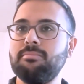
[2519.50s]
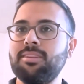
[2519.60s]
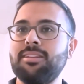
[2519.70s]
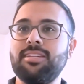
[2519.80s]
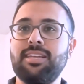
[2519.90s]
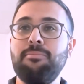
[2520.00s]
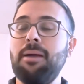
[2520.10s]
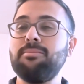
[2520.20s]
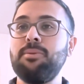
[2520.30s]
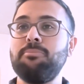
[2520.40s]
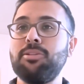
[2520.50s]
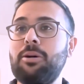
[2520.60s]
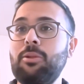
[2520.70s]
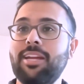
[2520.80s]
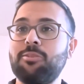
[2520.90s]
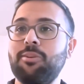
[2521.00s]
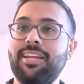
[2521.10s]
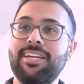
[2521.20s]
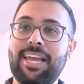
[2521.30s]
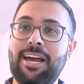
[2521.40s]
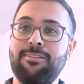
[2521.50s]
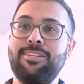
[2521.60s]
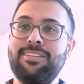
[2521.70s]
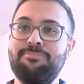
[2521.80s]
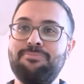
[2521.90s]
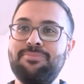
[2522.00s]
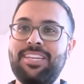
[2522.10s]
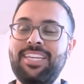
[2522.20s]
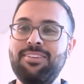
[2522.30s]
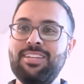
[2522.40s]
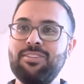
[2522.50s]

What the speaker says: sometimes people don't like creating accounts, even if it's